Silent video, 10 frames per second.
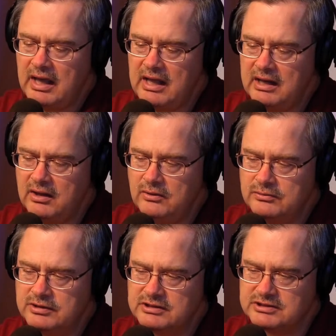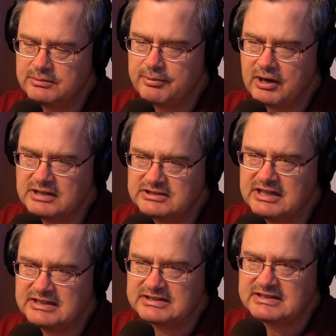How long does the
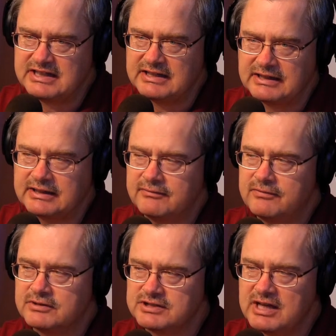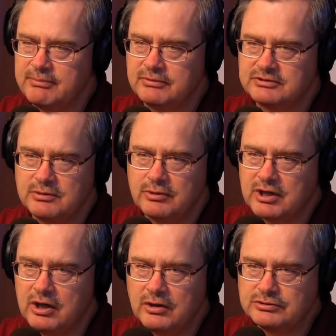process take? For example, if
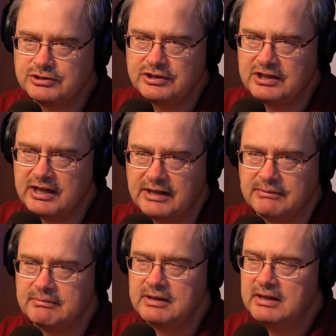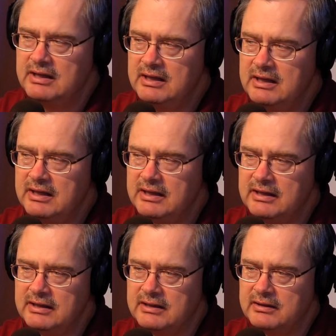someone called you today
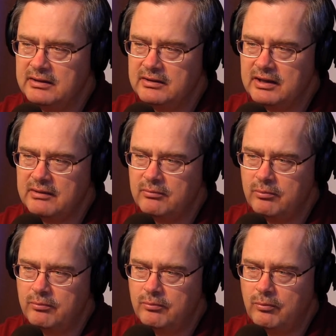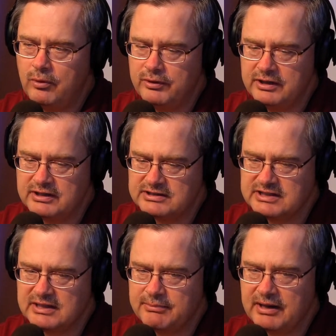and they wanted a
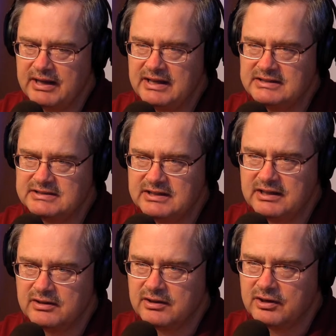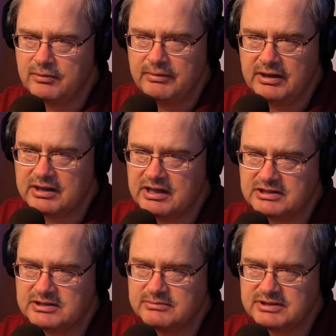set of plans and they're going to be a
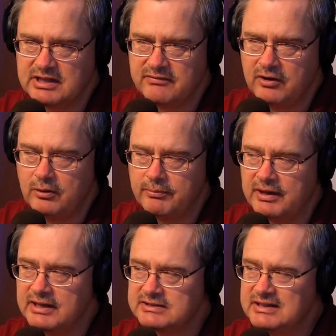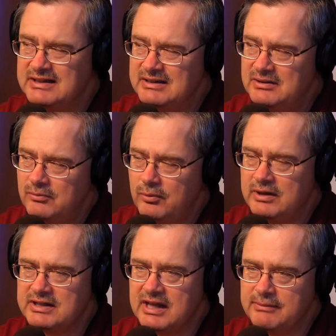custom set of home plans,
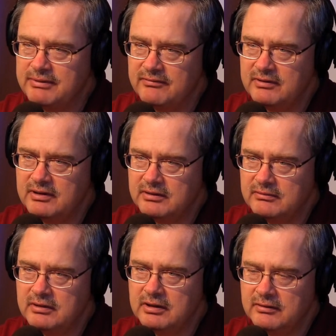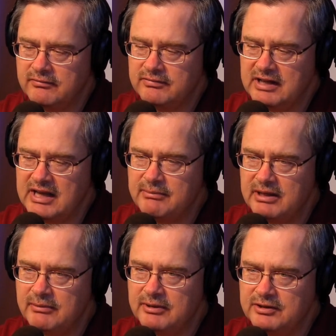what type of time
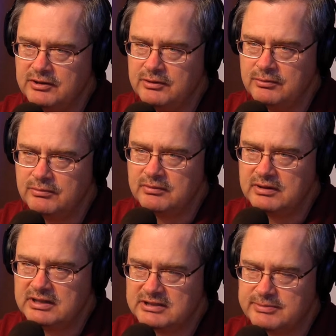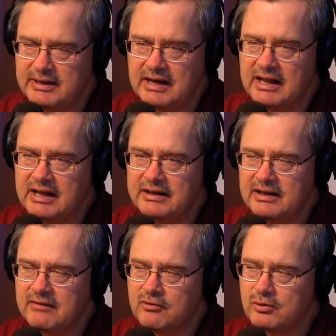element do you anticipate?
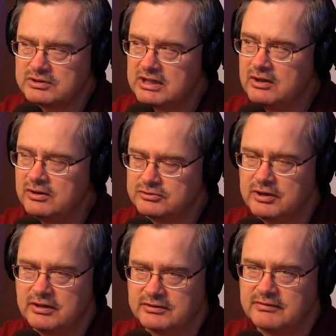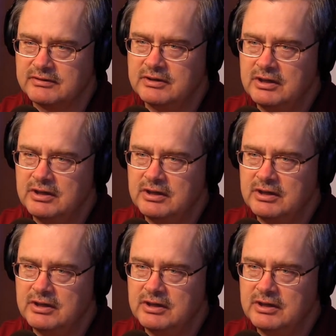Now, of course, I know it's relative.